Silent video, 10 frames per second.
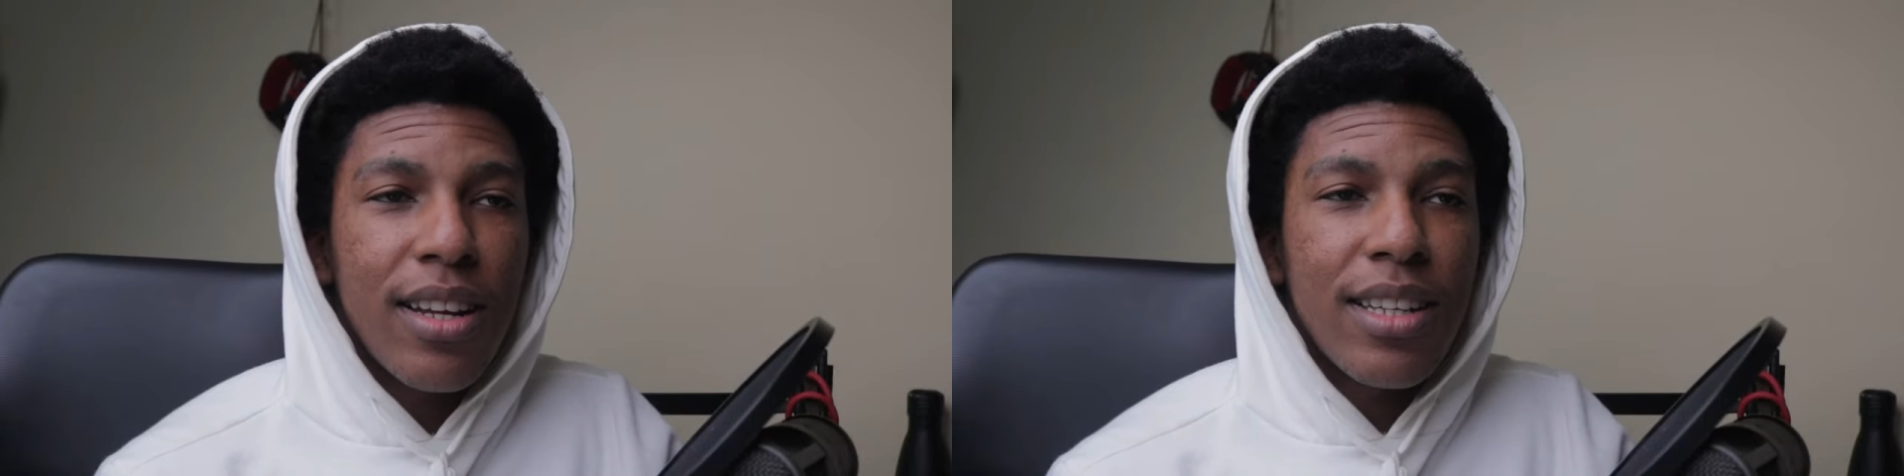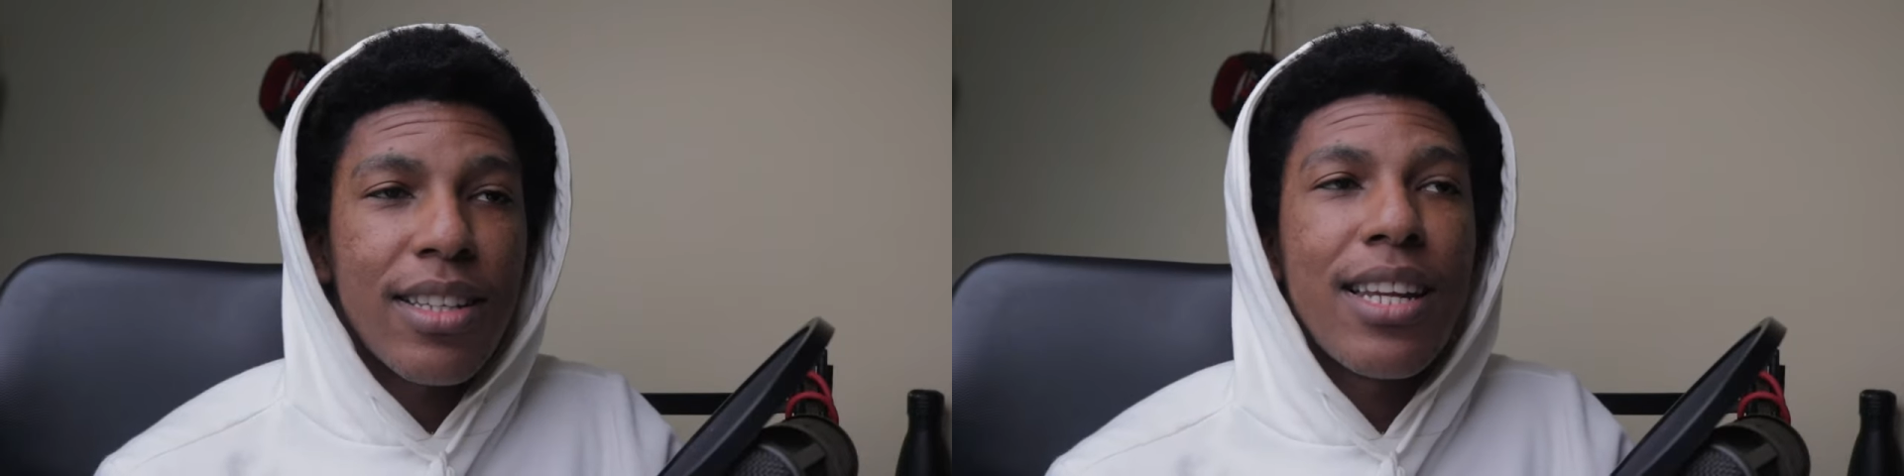
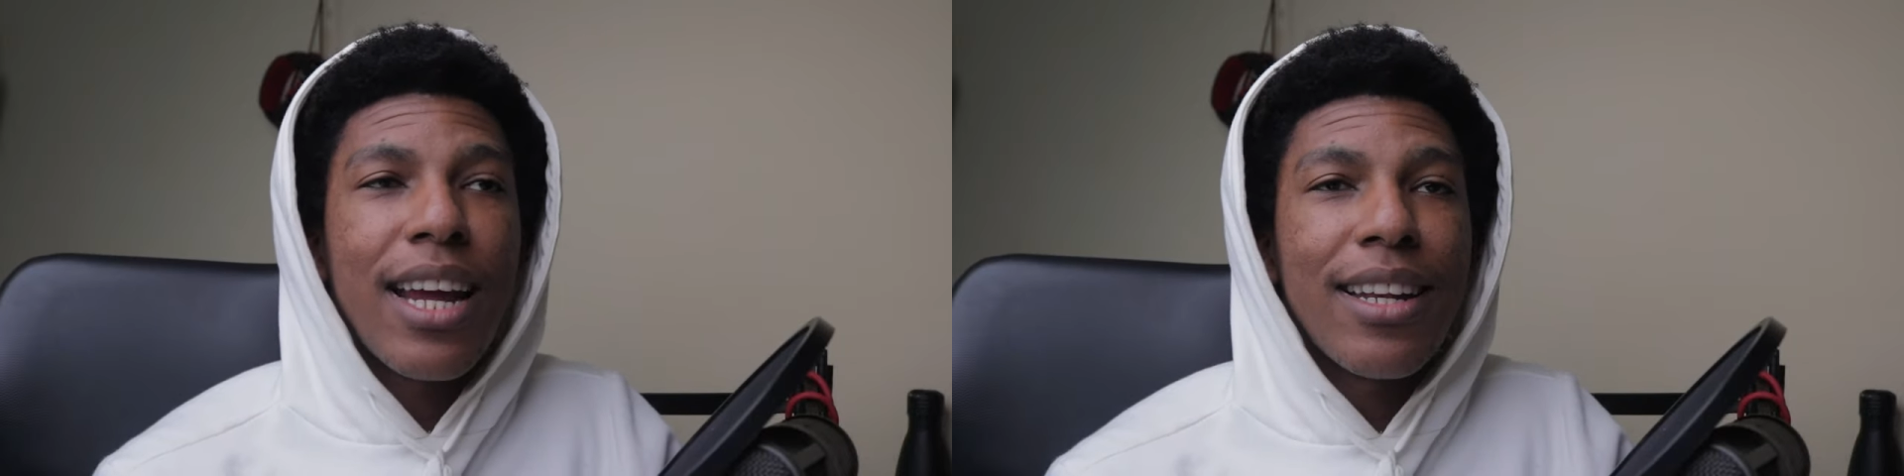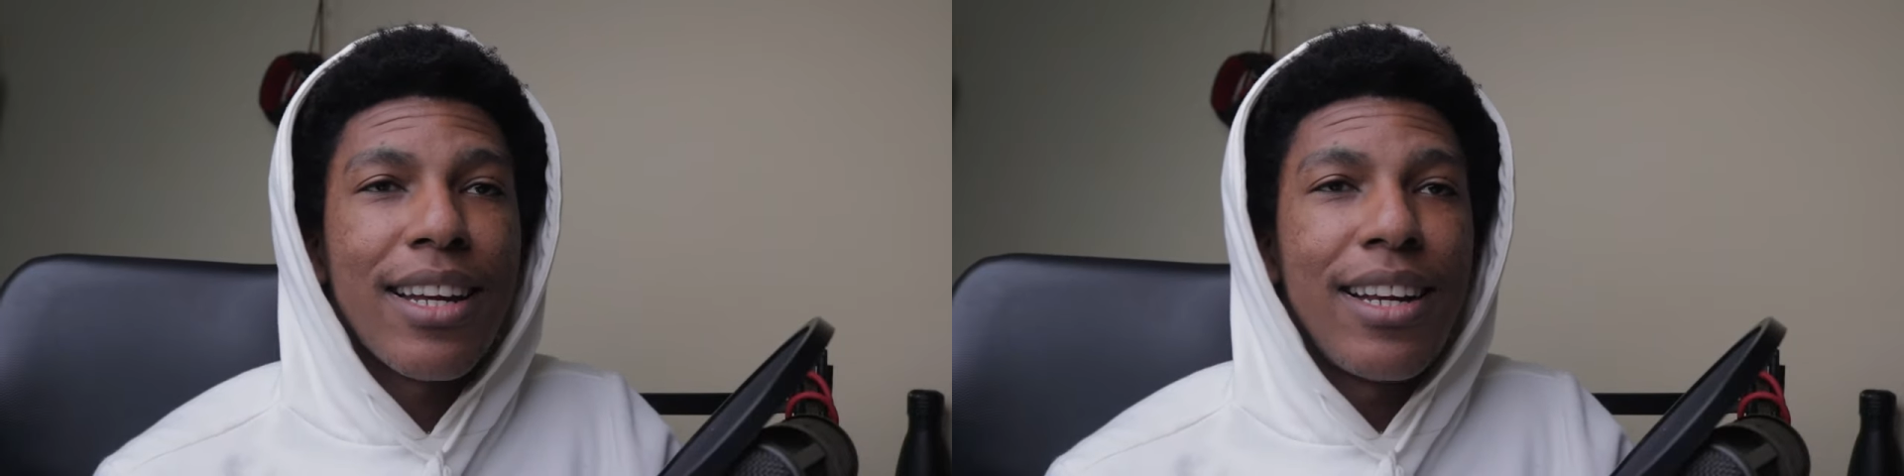It's
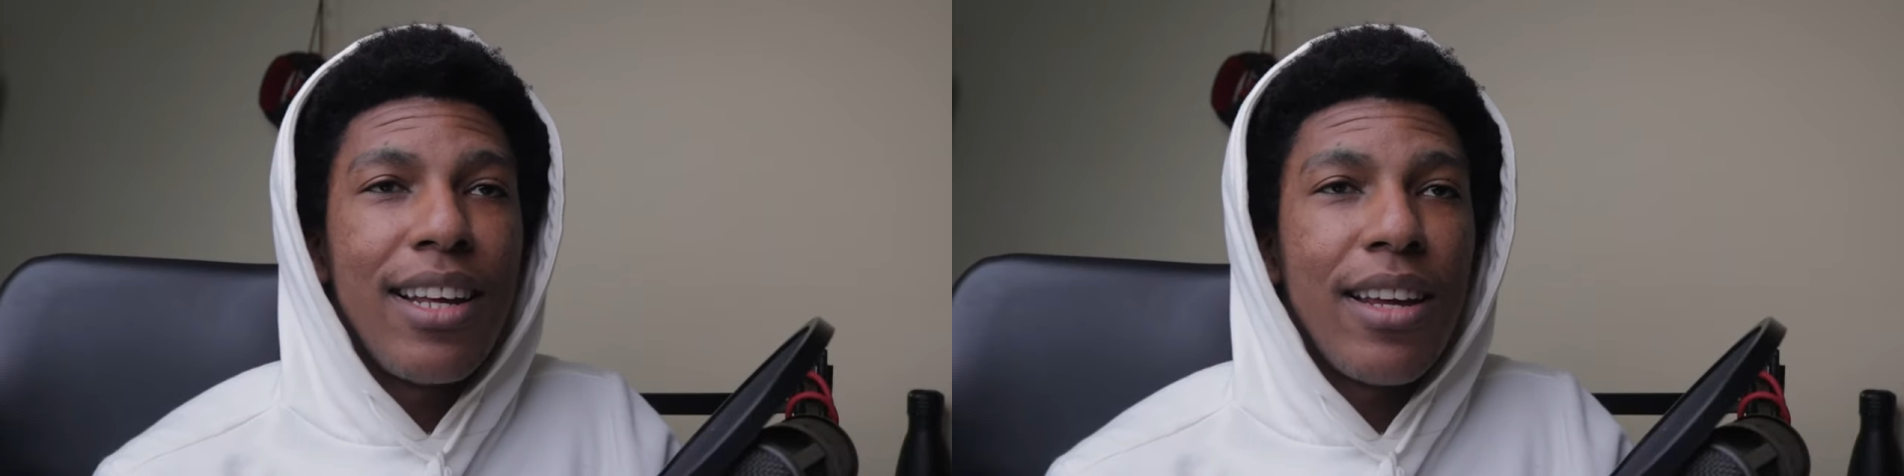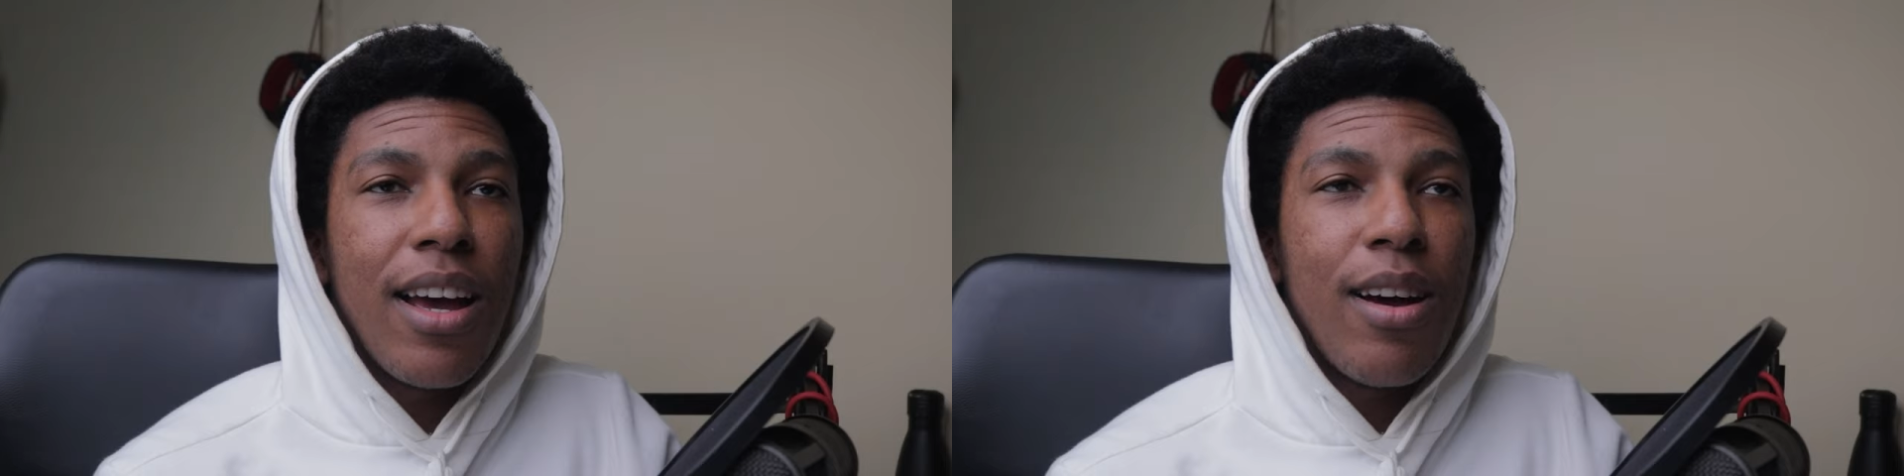
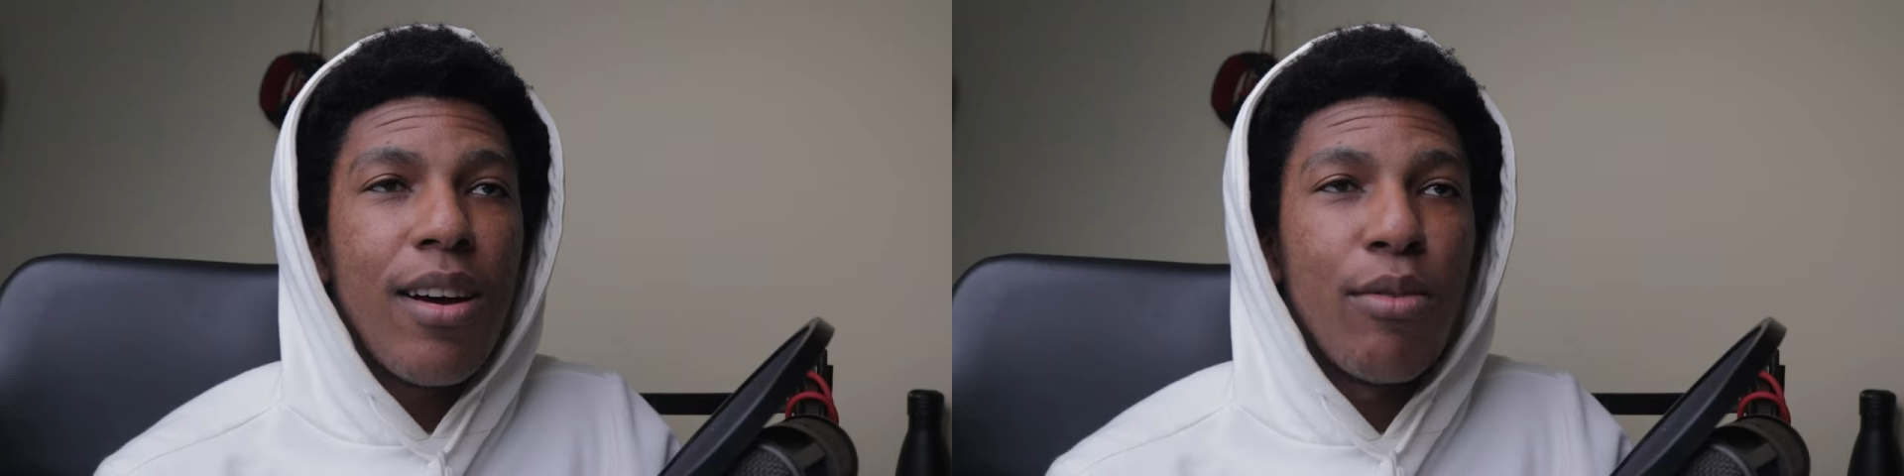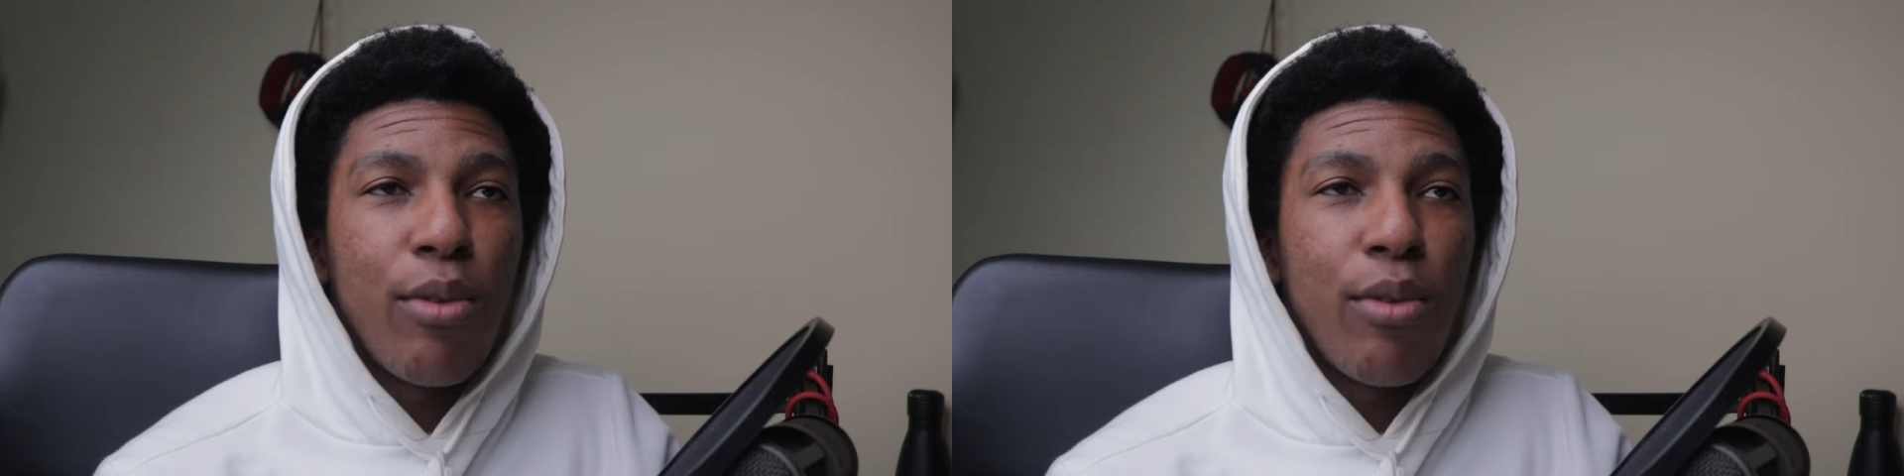technically a